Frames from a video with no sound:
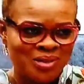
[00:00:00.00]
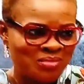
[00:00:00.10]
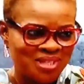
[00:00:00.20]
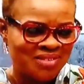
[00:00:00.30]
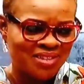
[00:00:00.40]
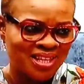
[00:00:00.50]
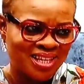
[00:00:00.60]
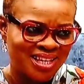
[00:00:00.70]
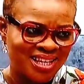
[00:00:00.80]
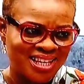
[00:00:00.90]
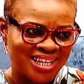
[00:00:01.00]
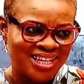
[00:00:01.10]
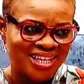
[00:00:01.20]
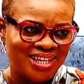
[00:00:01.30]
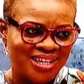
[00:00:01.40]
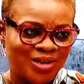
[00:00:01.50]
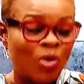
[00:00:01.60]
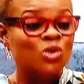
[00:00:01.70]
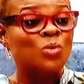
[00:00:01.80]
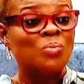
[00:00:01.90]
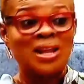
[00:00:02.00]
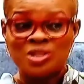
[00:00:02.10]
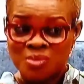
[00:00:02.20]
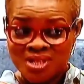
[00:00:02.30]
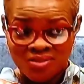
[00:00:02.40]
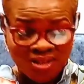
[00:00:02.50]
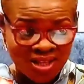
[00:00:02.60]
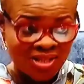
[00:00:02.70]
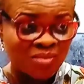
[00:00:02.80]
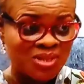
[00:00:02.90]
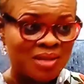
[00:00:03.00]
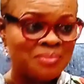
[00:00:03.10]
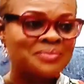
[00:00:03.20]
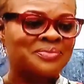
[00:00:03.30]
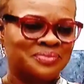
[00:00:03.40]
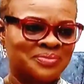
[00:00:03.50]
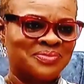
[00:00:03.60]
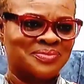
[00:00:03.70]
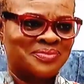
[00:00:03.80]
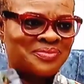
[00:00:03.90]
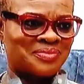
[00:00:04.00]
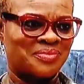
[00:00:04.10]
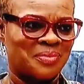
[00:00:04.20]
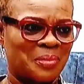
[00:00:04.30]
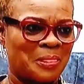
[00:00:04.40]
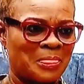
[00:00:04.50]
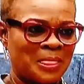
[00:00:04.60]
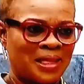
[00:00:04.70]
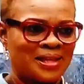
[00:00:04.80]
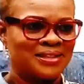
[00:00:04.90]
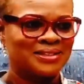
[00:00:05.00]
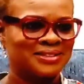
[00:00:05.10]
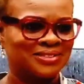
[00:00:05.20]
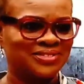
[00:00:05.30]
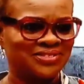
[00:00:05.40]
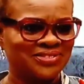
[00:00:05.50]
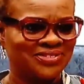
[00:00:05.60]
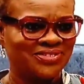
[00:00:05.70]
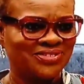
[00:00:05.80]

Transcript: that two of them, that she believes that they can work. And she's like, she really likes him